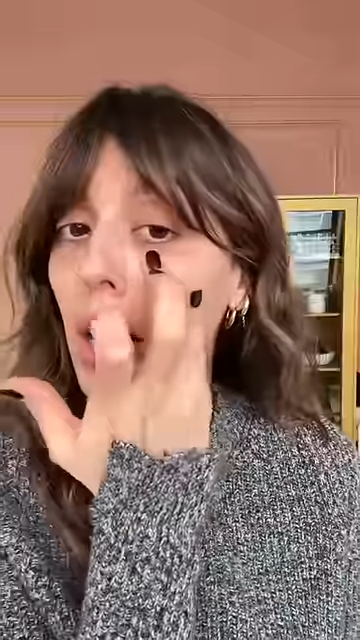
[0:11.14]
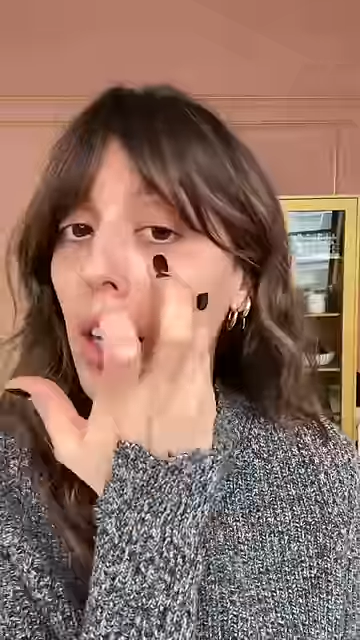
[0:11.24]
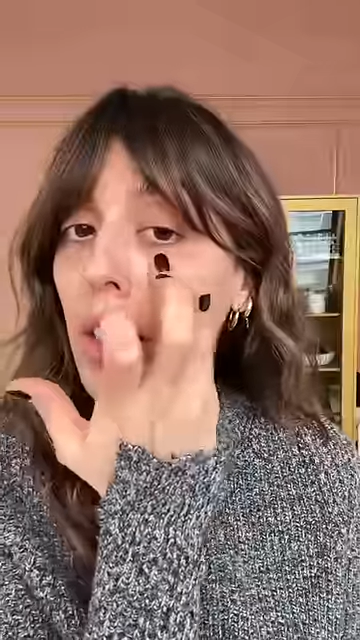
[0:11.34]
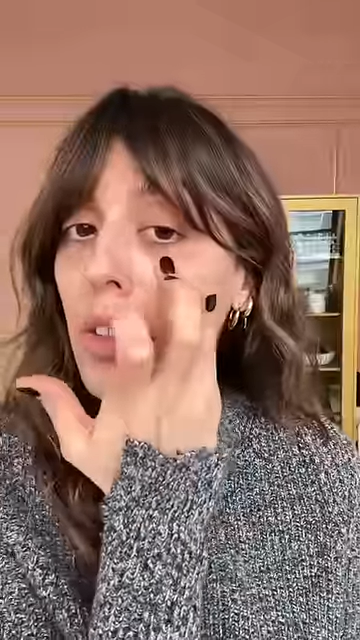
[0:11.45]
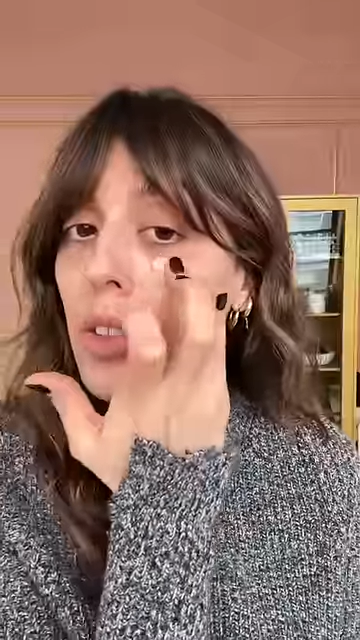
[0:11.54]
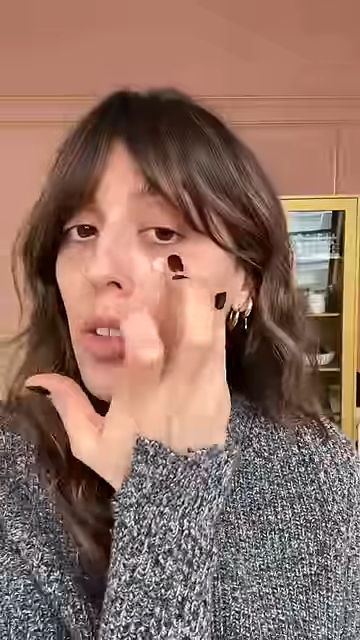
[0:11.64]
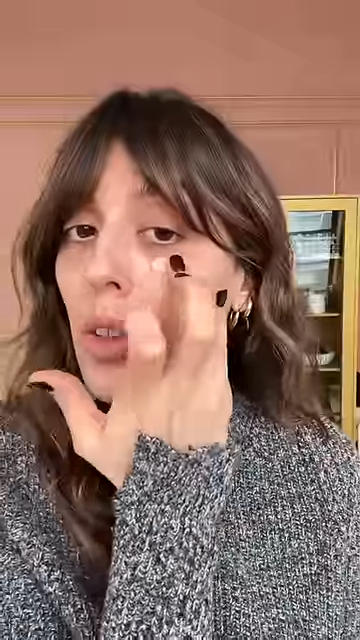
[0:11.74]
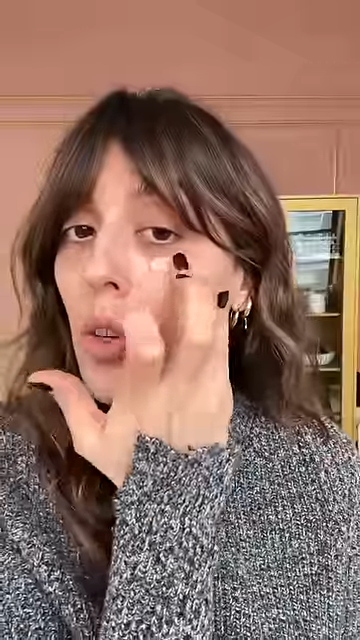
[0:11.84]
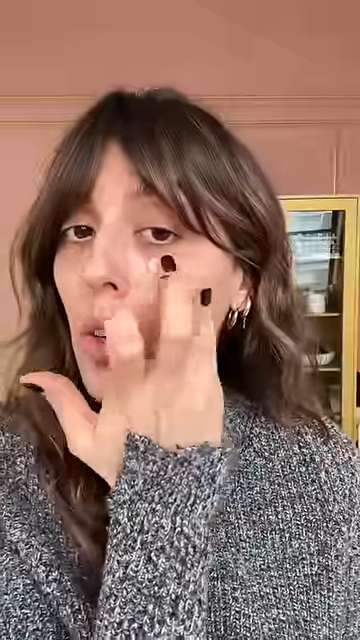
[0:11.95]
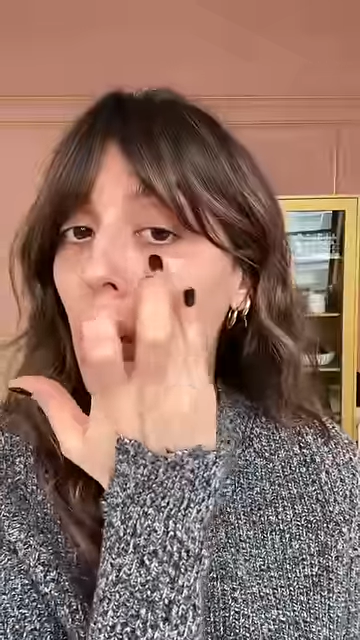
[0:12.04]
And so
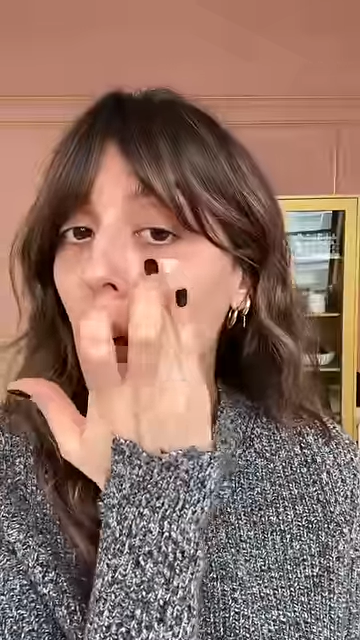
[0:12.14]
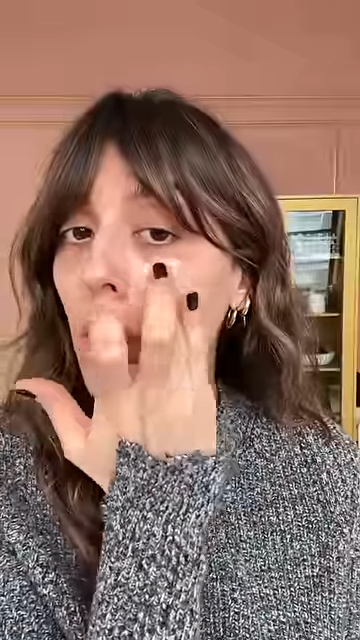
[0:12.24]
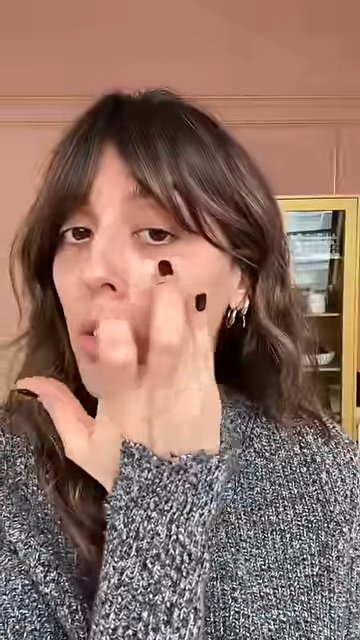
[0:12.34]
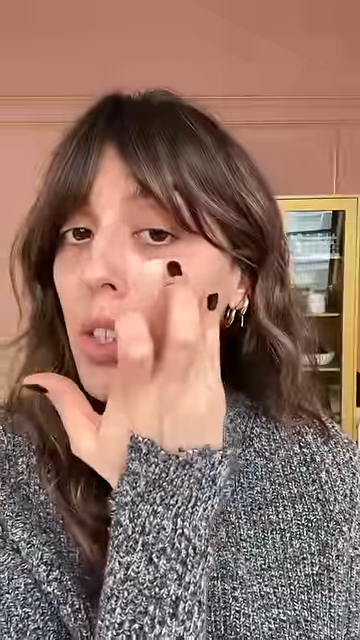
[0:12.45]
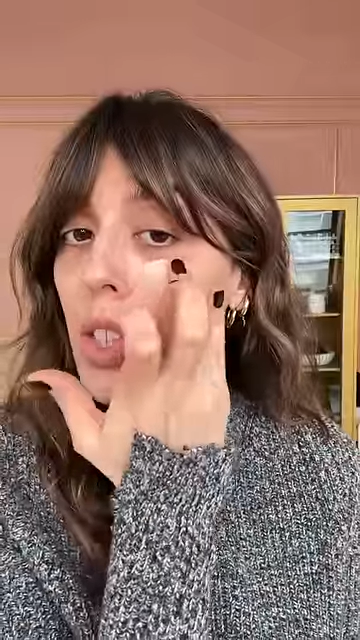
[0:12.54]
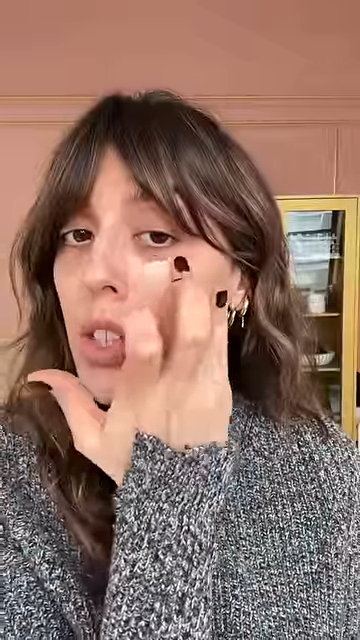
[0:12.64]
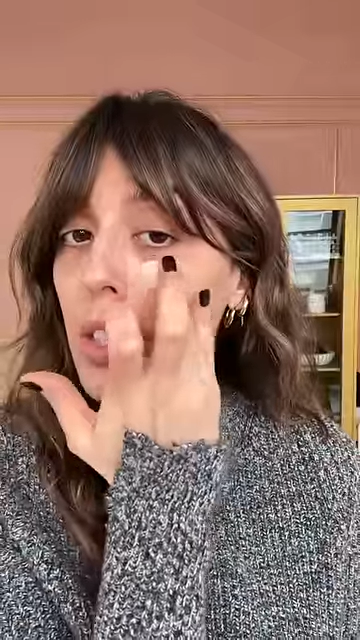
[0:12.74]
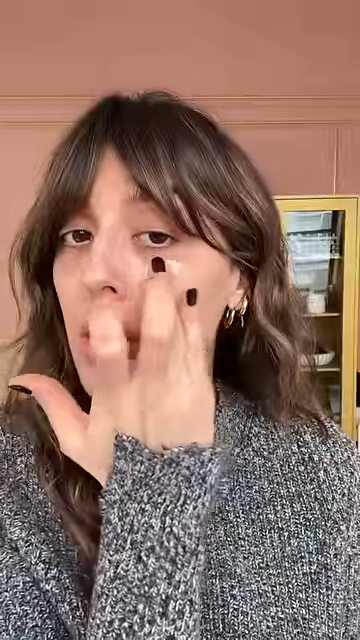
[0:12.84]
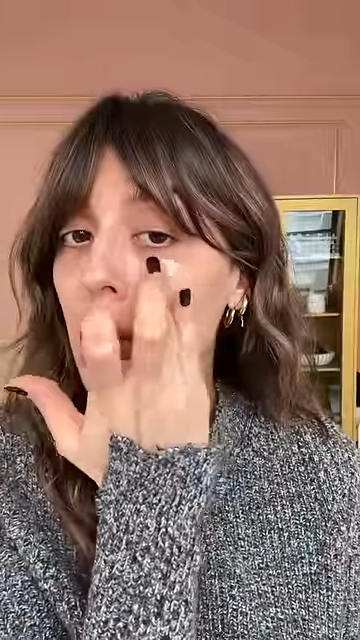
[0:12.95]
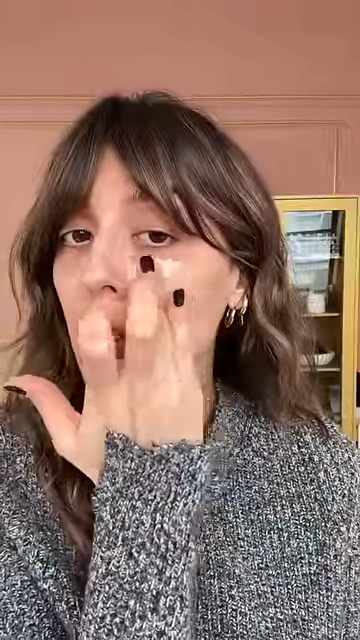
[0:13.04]
I want to
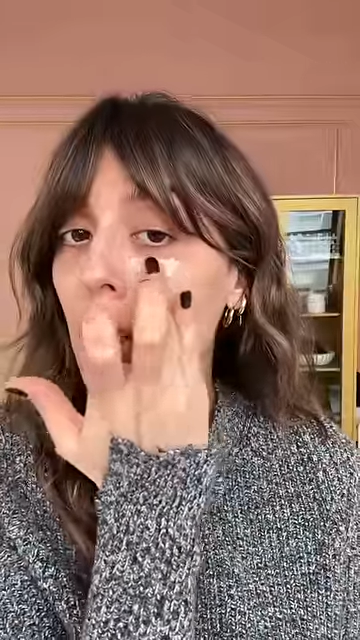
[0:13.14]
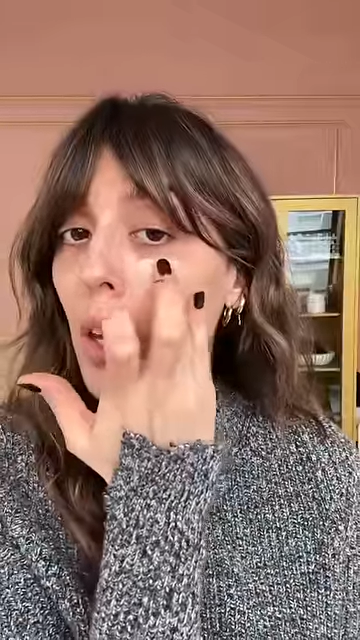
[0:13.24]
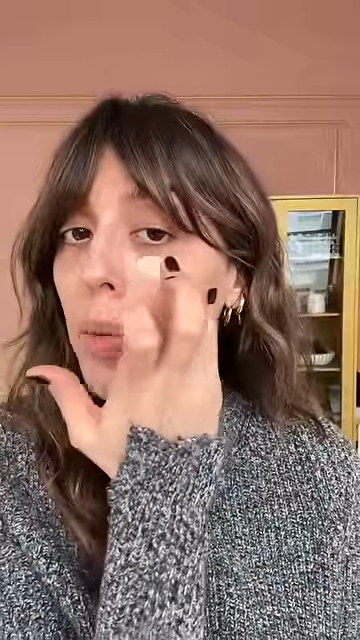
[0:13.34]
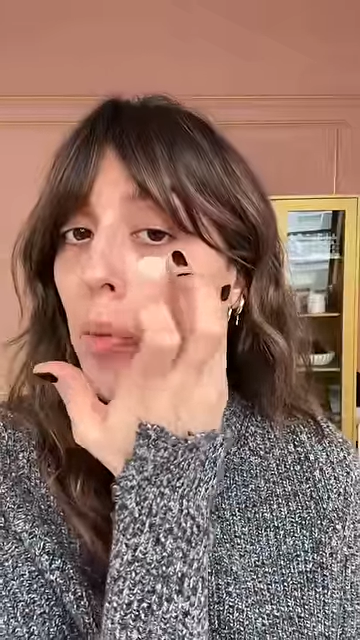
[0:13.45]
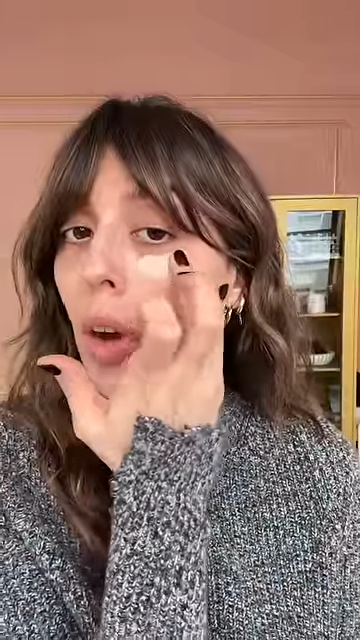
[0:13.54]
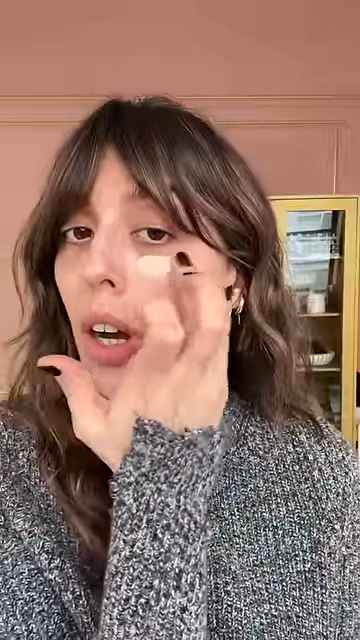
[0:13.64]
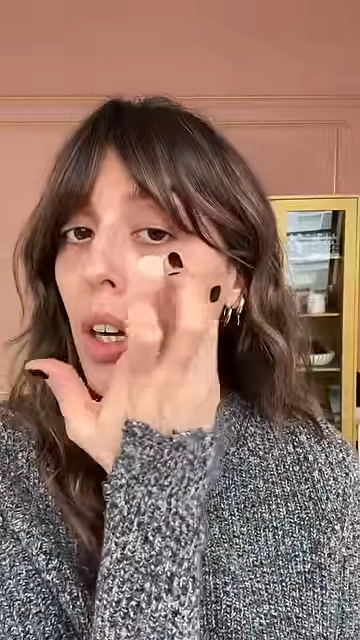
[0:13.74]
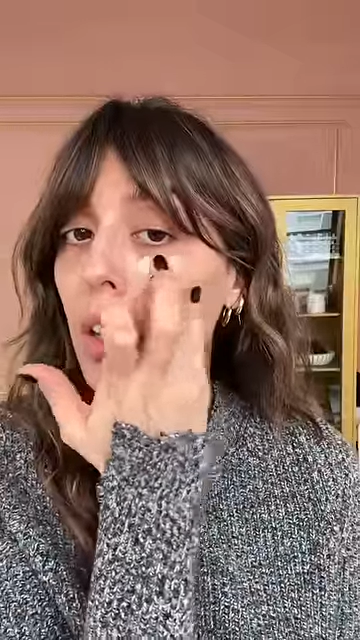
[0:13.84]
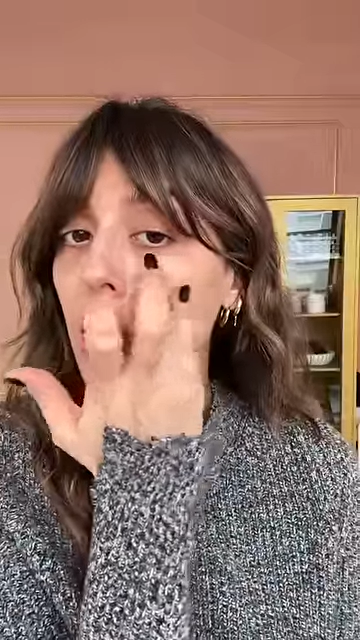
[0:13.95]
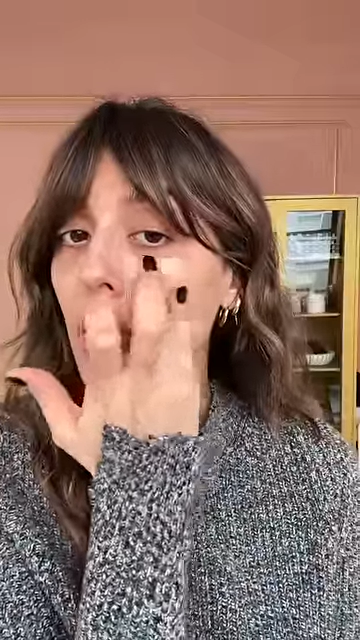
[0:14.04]
test it on camera.
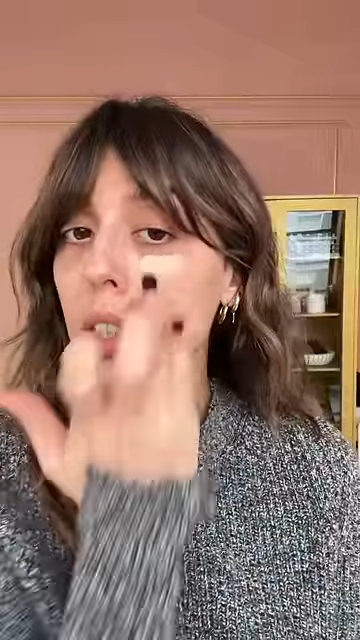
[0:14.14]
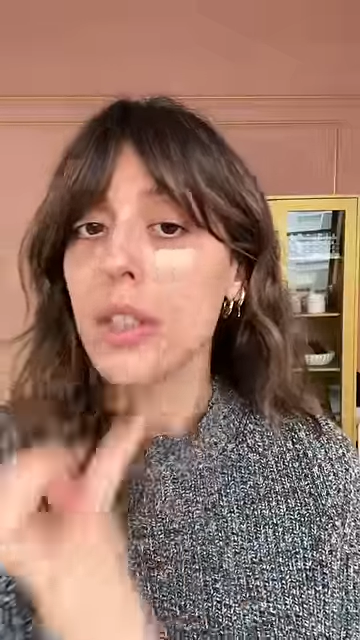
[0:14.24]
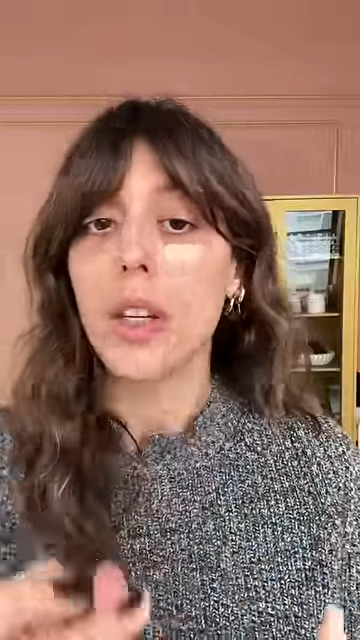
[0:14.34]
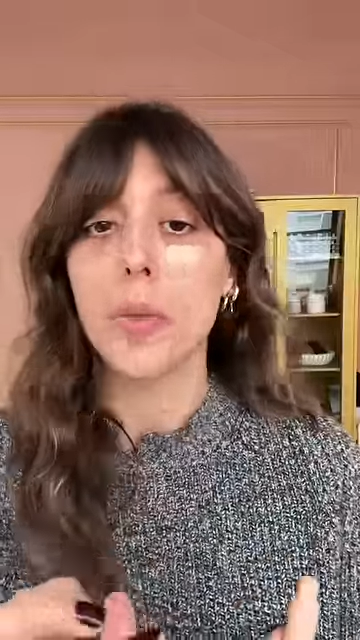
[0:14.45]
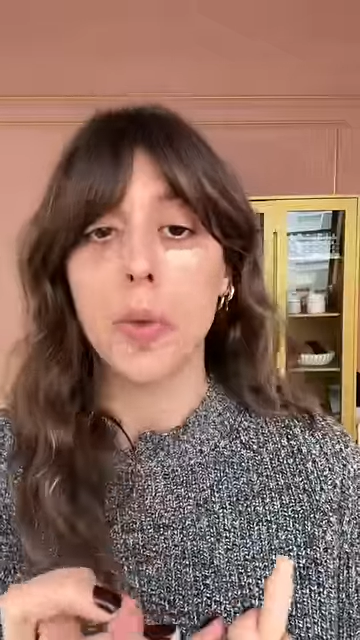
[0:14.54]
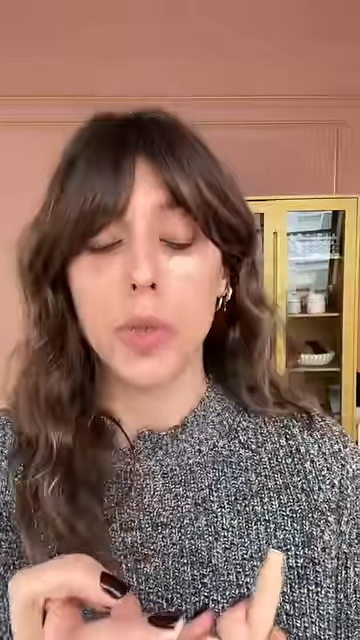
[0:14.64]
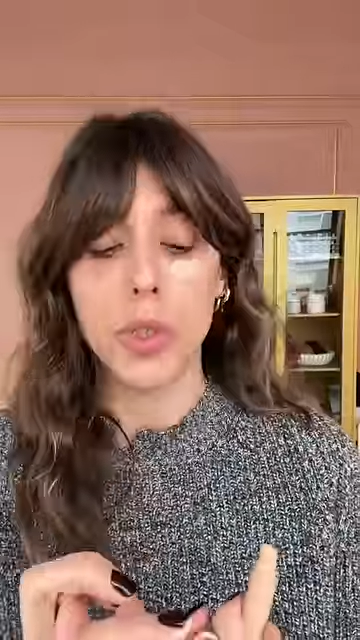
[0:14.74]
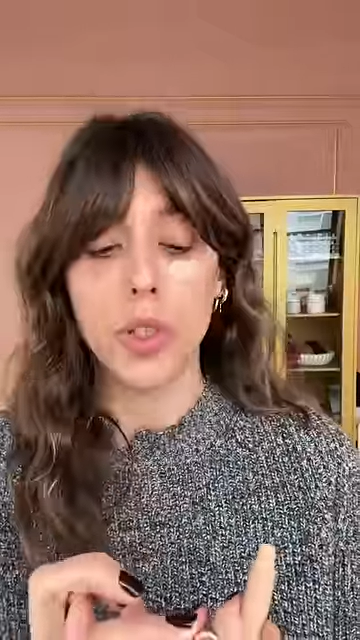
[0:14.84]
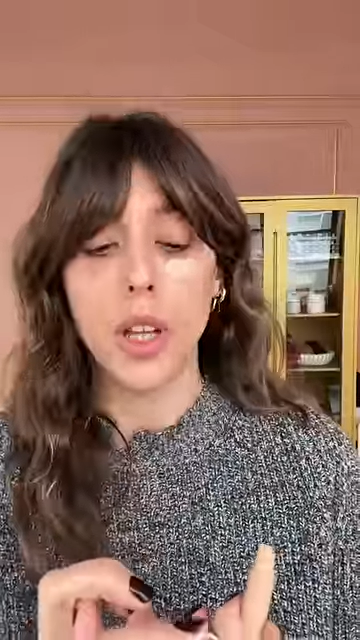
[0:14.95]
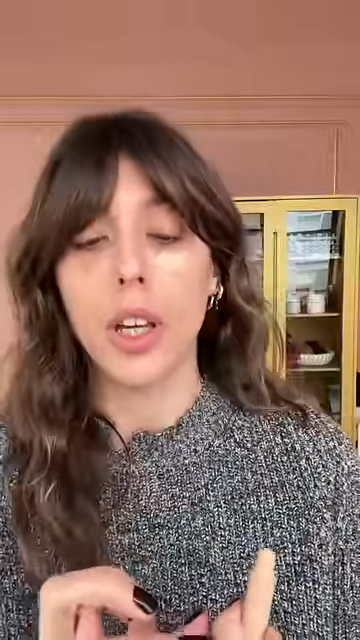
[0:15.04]
You guys tell me what
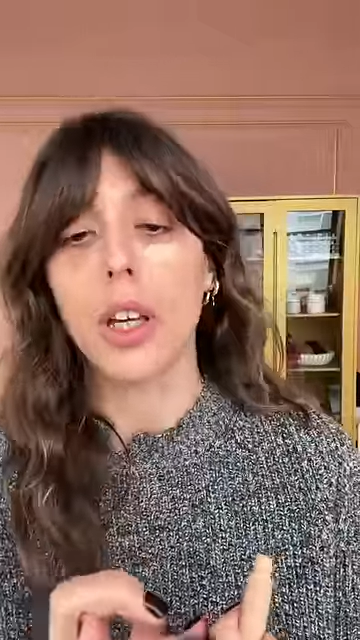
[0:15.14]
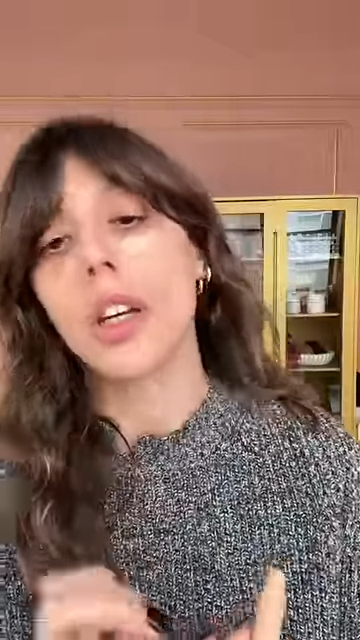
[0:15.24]
you think.